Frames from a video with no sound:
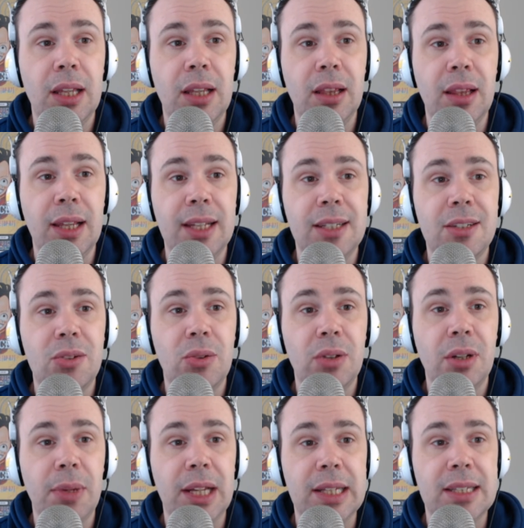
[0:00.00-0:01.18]
let's talk
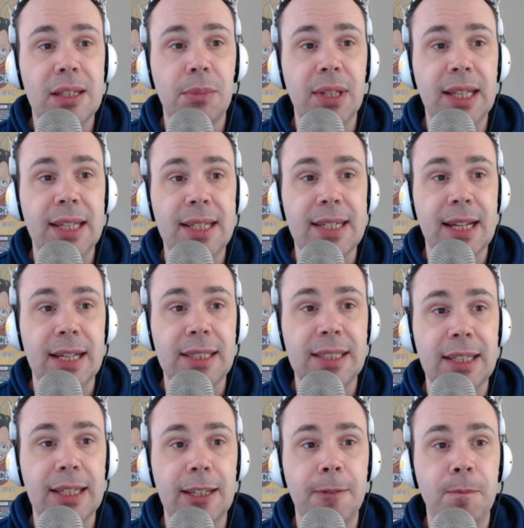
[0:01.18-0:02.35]
about some of these decks
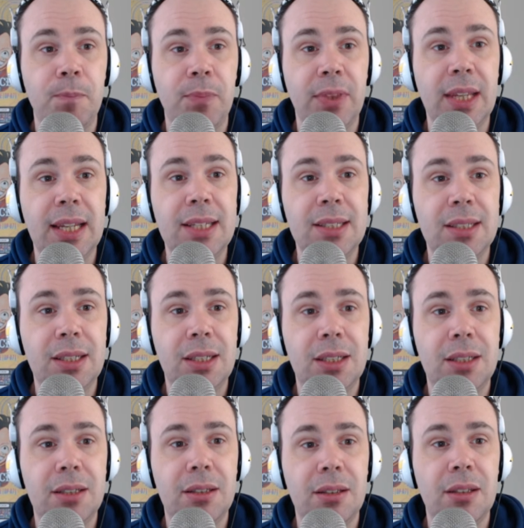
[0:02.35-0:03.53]
here. these are
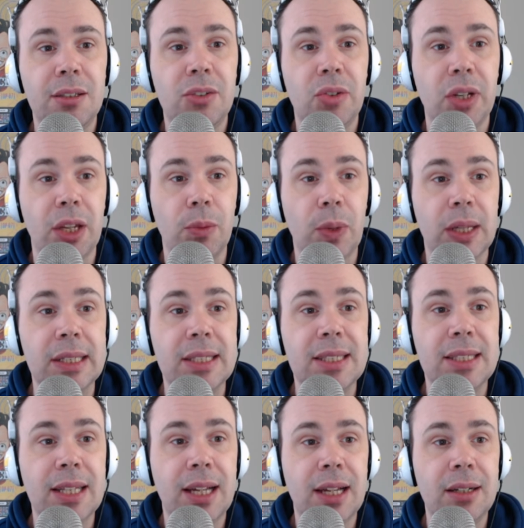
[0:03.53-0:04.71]
the tricky ones.
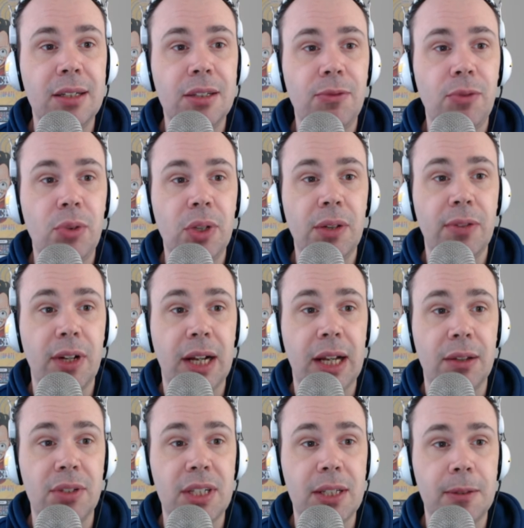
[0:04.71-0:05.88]
The under
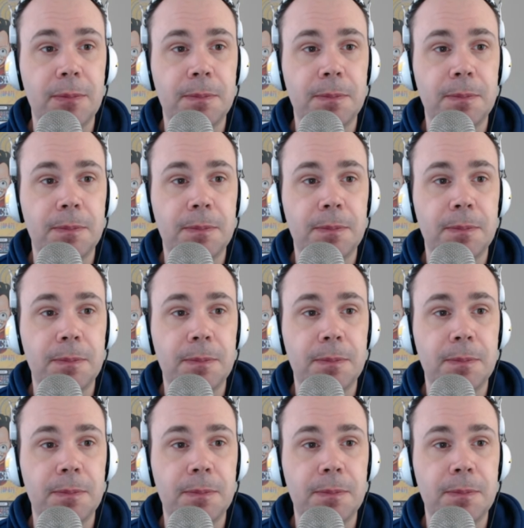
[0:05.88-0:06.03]
45s.